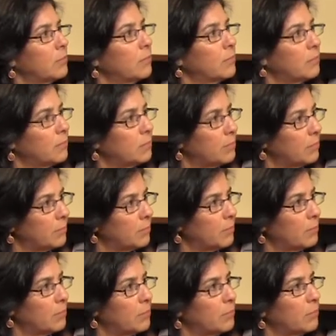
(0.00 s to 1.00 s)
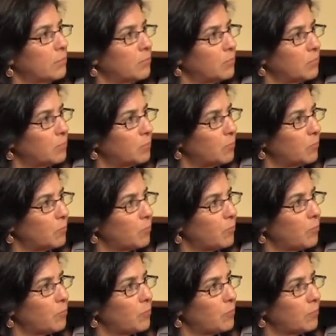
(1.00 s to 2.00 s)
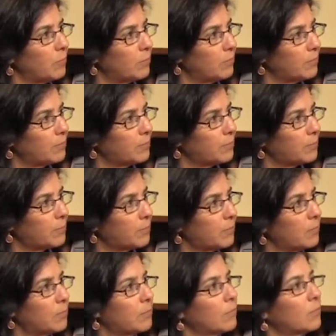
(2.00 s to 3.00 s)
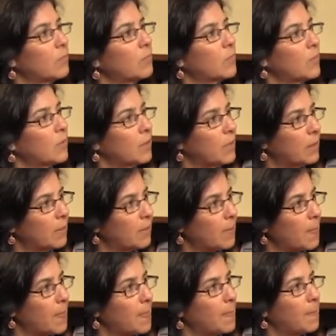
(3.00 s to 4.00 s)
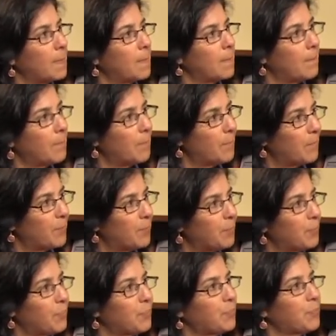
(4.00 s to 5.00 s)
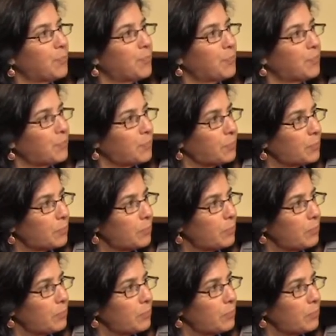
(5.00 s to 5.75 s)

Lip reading: (silent)